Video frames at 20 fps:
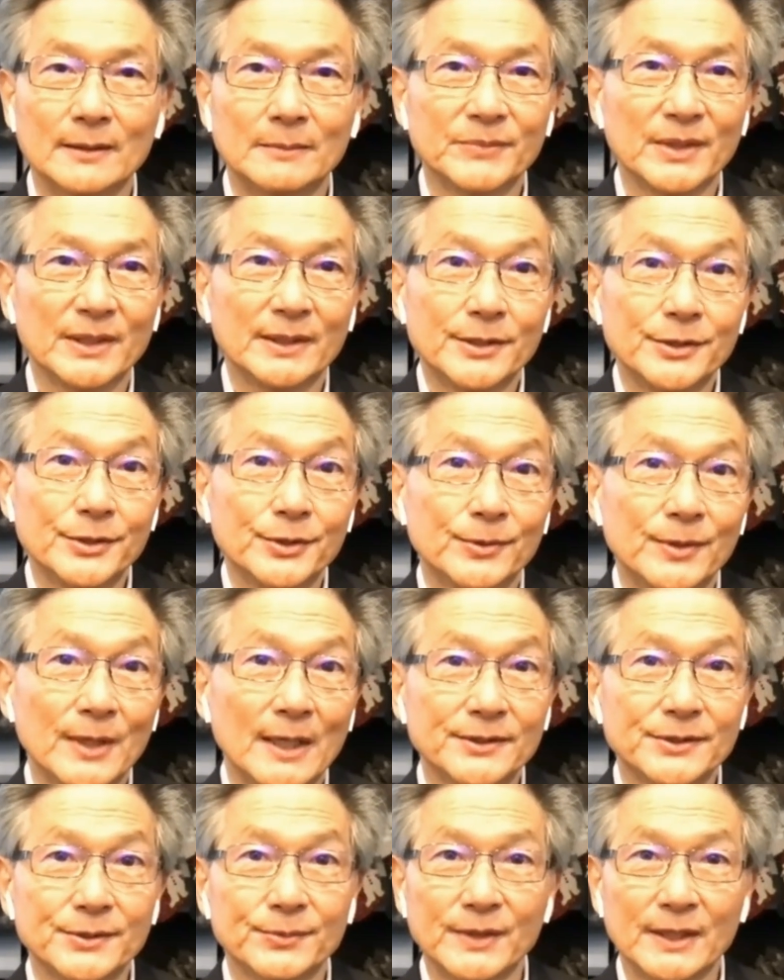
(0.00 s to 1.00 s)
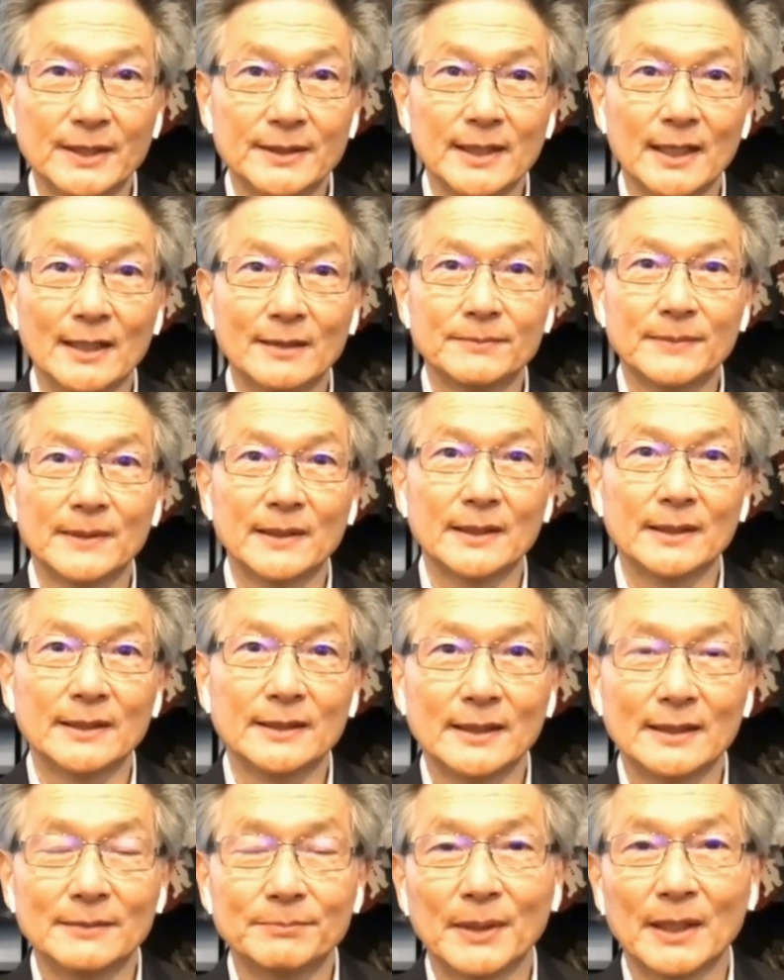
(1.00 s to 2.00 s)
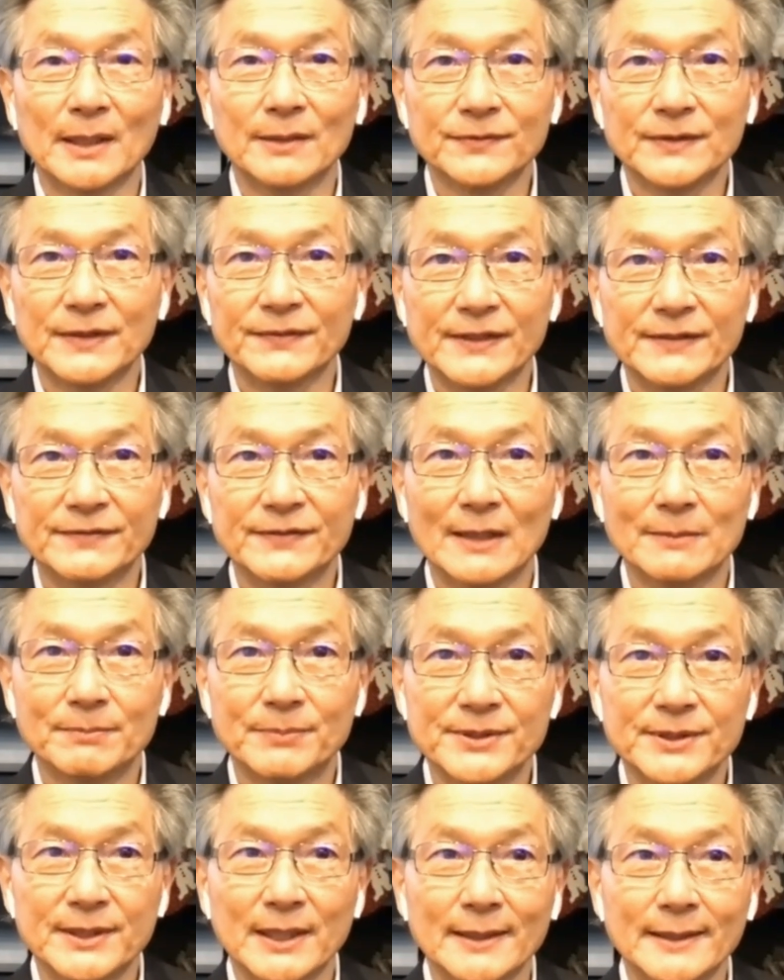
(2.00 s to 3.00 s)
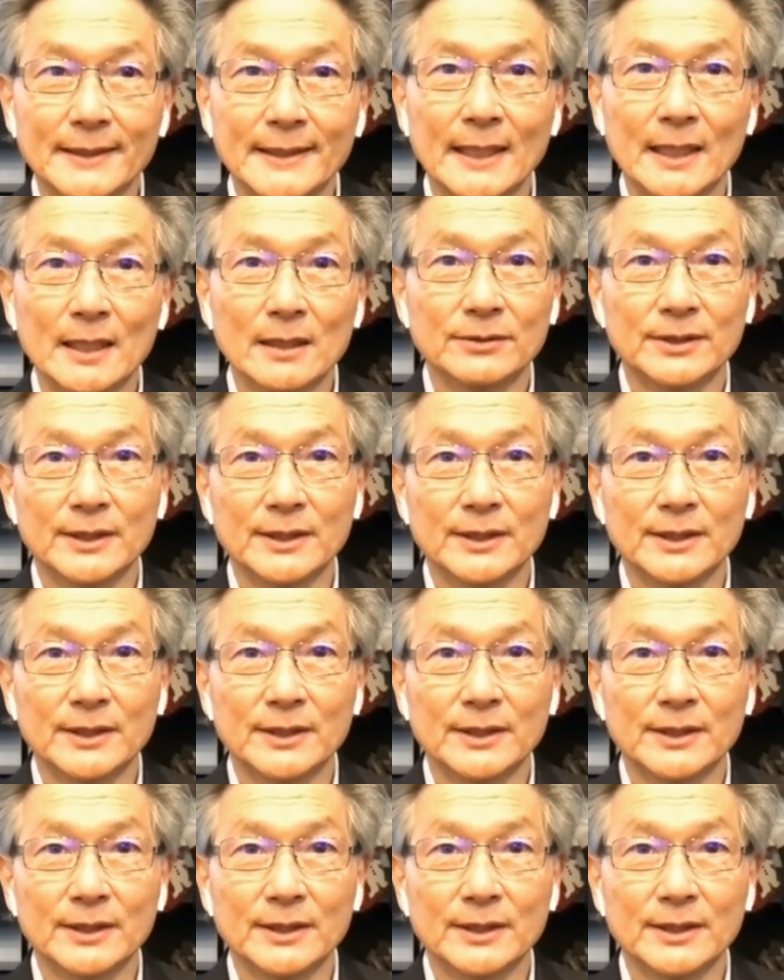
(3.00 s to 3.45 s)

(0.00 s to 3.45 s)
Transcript: In the US, we're down by about 55% now.